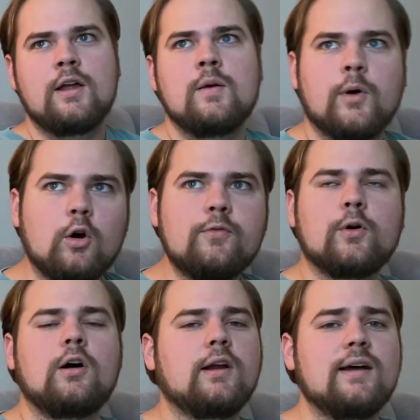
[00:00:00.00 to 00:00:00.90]
But
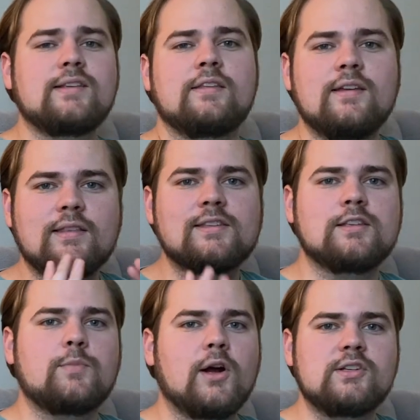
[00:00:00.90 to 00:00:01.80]
overall, guys, I think this is a
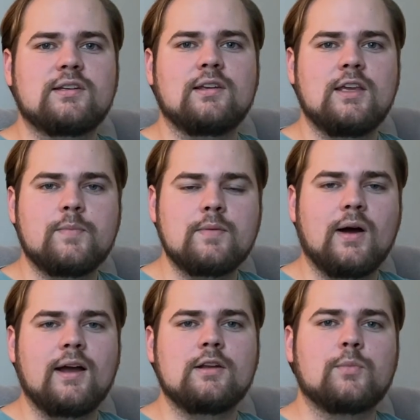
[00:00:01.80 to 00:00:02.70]
project to keep in
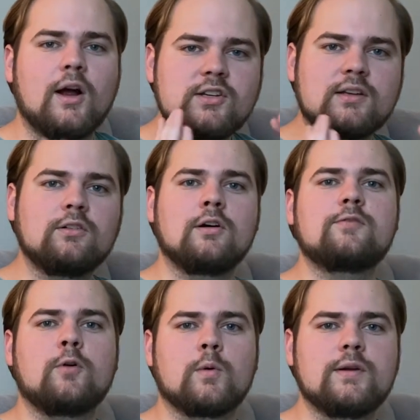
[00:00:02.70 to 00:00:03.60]
mind, a project to look
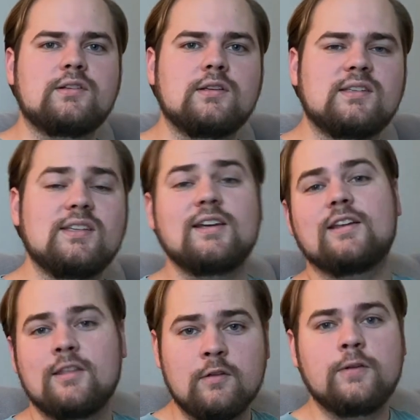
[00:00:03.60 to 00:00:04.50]
forward to seeing
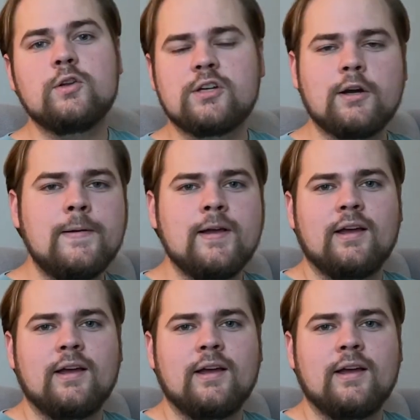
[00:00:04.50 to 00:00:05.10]
in the future.